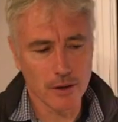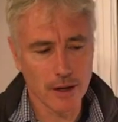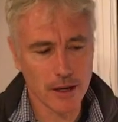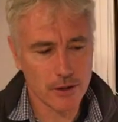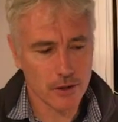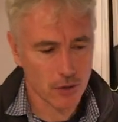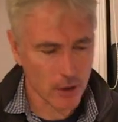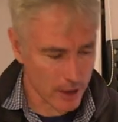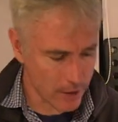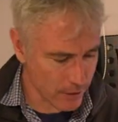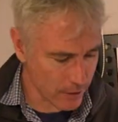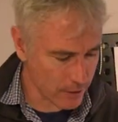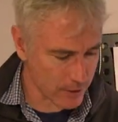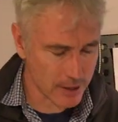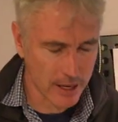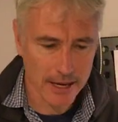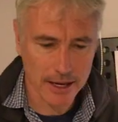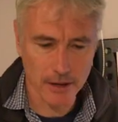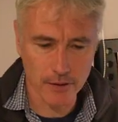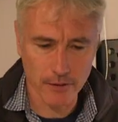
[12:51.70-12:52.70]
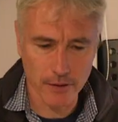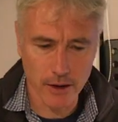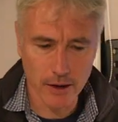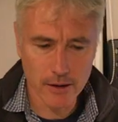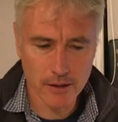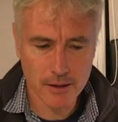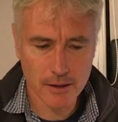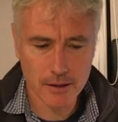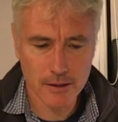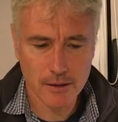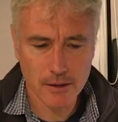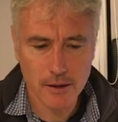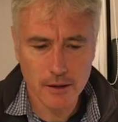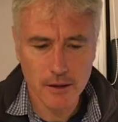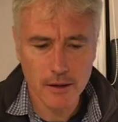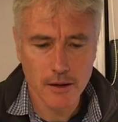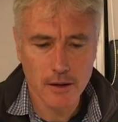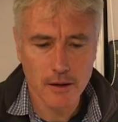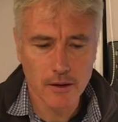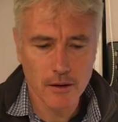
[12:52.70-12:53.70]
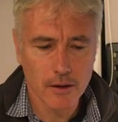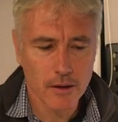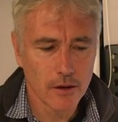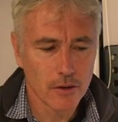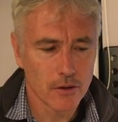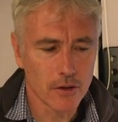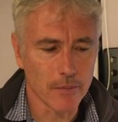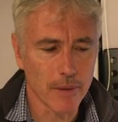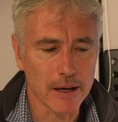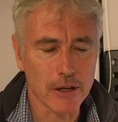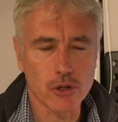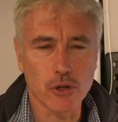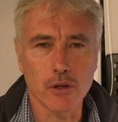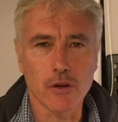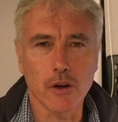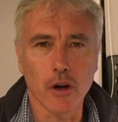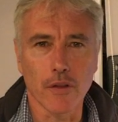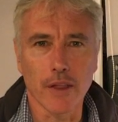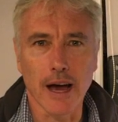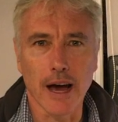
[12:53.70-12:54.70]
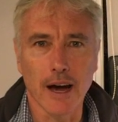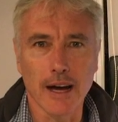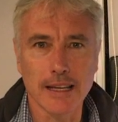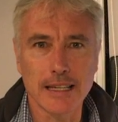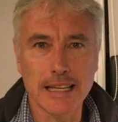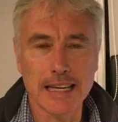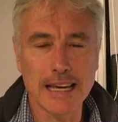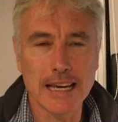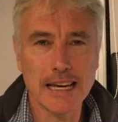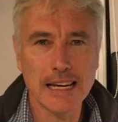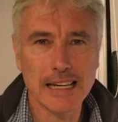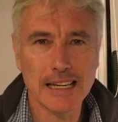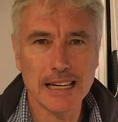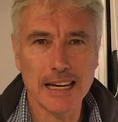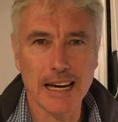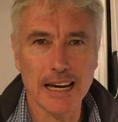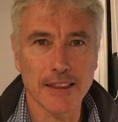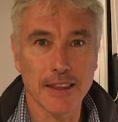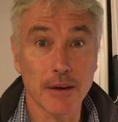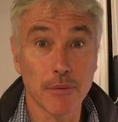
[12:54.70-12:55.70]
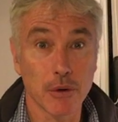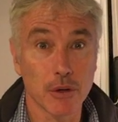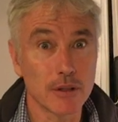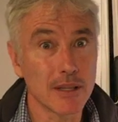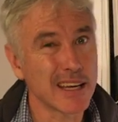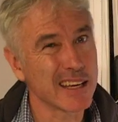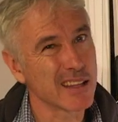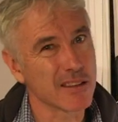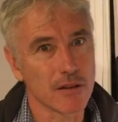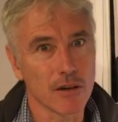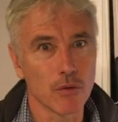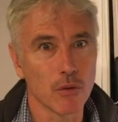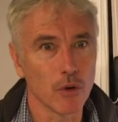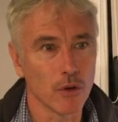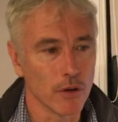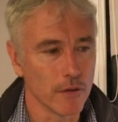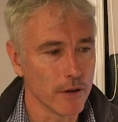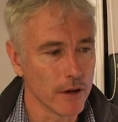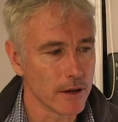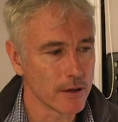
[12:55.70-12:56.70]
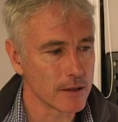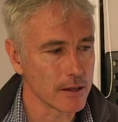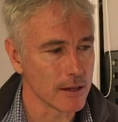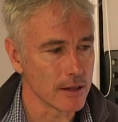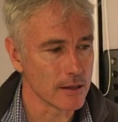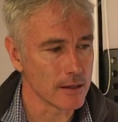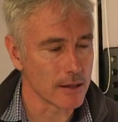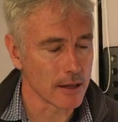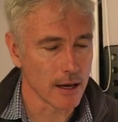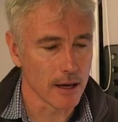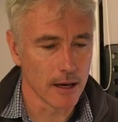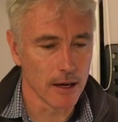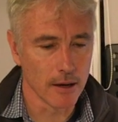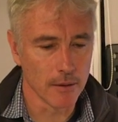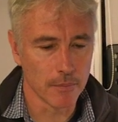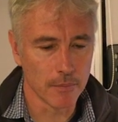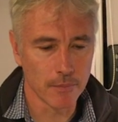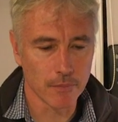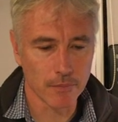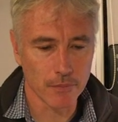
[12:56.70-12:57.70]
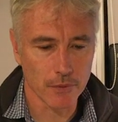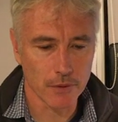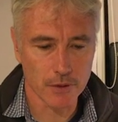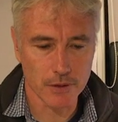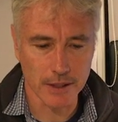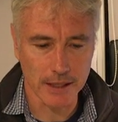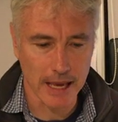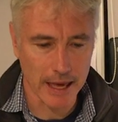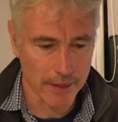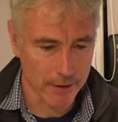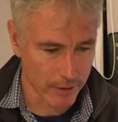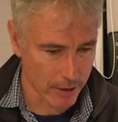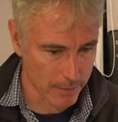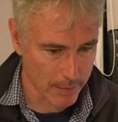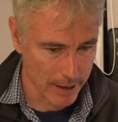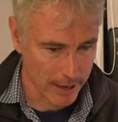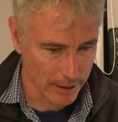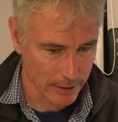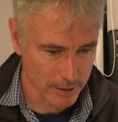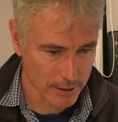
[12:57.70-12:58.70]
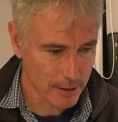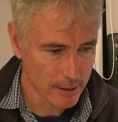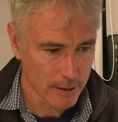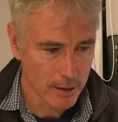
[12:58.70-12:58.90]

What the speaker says: Let's try the second verse to make sure you got that idea, and then we'll take it through all the verses together in a minute.